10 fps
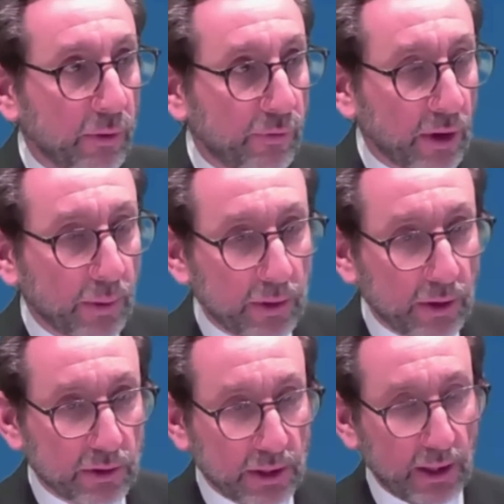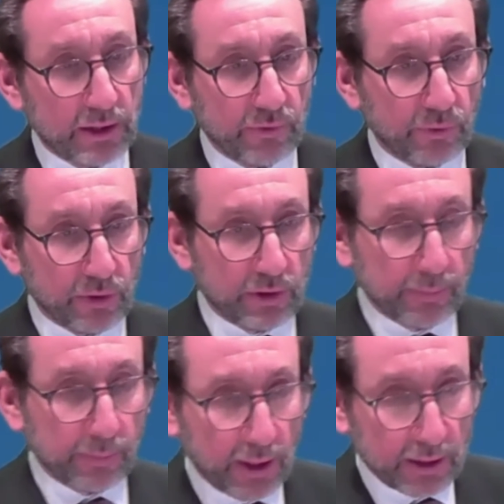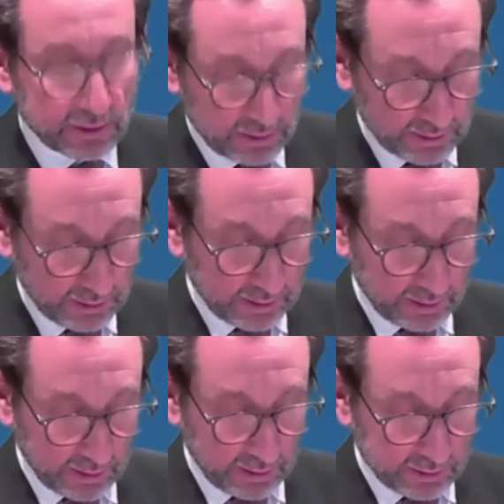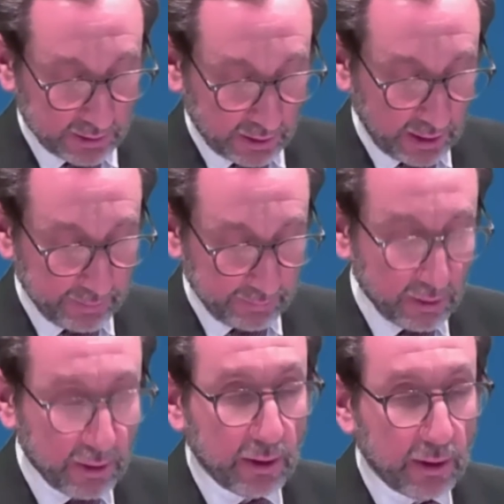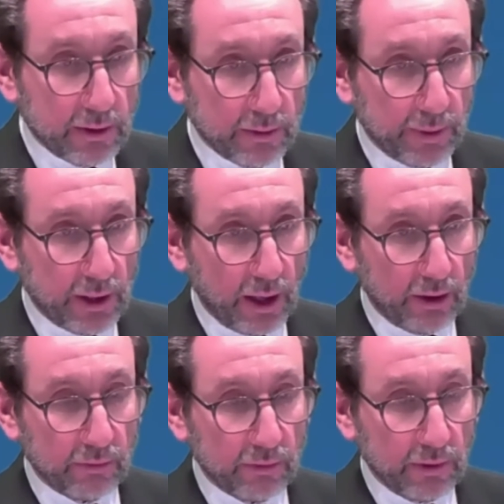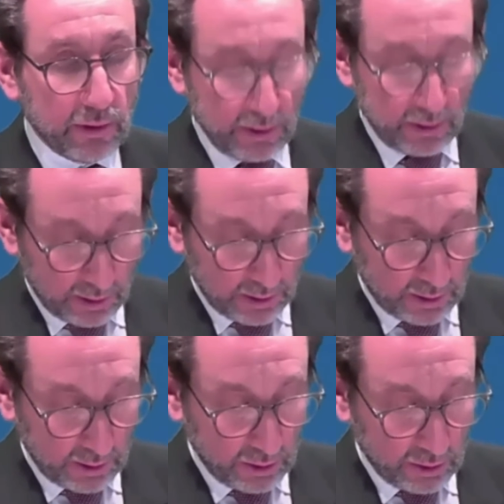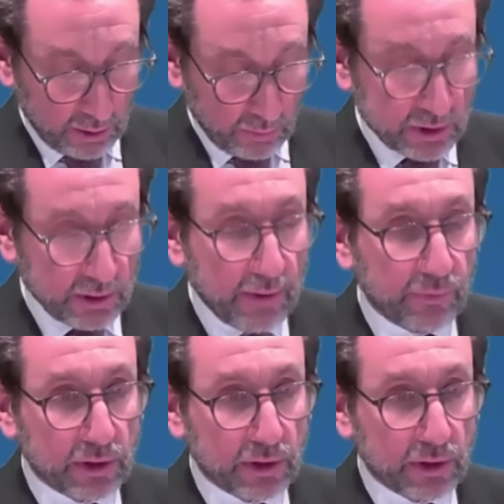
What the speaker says: following the alternative route to compliance, as it came to be known, was there ever a